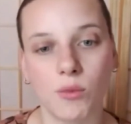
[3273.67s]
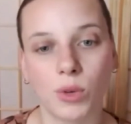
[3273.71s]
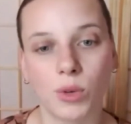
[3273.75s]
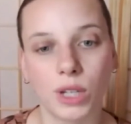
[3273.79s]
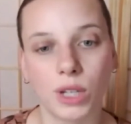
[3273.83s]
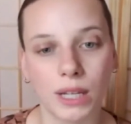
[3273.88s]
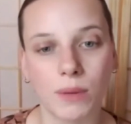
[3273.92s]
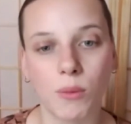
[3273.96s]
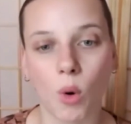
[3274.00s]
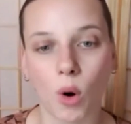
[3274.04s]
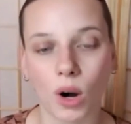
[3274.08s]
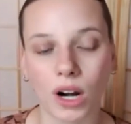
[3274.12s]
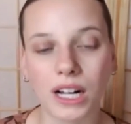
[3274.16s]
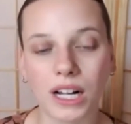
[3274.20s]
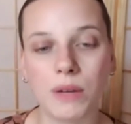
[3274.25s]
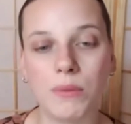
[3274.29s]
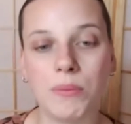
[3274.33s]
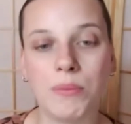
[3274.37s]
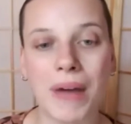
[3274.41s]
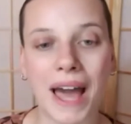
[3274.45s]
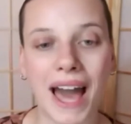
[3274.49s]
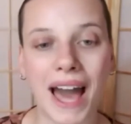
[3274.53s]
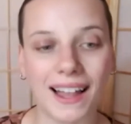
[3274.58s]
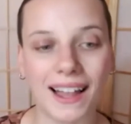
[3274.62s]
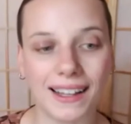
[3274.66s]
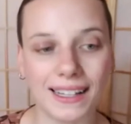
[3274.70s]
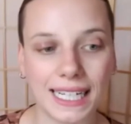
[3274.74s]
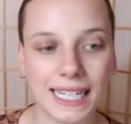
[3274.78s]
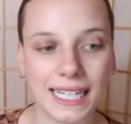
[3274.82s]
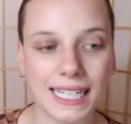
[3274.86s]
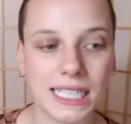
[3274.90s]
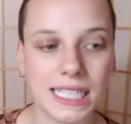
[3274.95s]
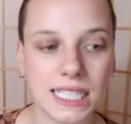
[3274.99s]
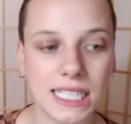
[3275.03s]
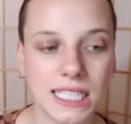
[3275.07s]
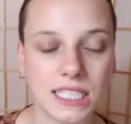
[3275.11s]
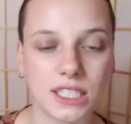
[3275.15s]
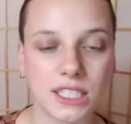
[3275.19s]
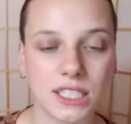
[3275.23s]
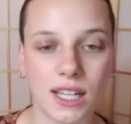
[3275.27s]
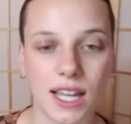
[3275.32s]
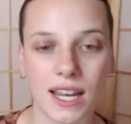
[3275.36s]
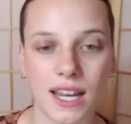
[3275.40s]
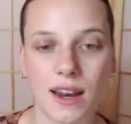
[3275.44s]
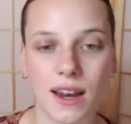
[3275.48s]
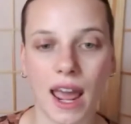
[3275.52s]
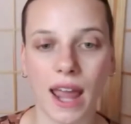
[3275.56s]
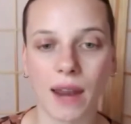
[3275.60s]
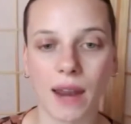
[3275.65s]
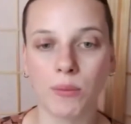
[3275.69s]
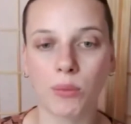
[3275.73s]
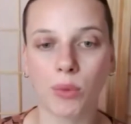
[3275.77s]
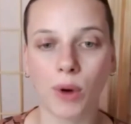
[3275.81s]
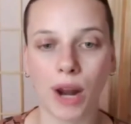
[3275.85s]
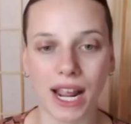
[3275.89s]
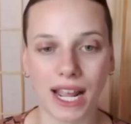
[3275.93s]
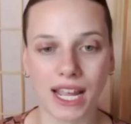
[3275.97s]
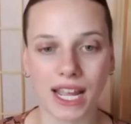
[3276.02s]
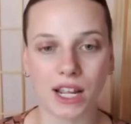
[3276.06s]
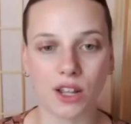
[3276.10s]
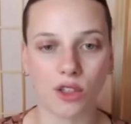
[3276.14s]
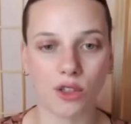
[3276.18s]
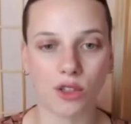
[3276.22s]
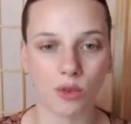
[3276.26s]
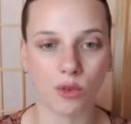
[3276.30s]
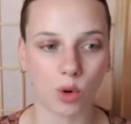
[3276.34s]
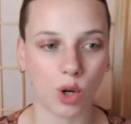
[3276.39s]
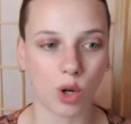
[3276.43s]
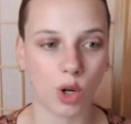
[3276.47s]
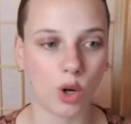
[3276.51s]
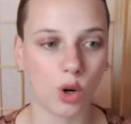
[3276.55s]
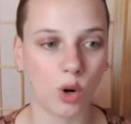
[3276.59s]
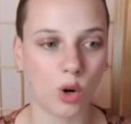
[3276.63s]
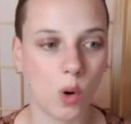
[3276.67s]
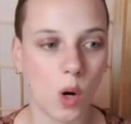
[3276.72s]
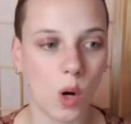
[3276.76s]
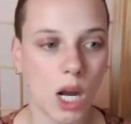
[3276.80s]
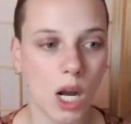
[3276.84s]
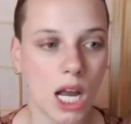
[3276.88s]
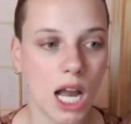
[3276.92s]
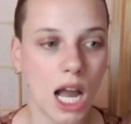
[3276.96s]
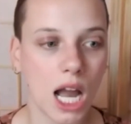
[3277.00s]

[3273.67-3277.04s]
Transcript: really more compelling and breaking through,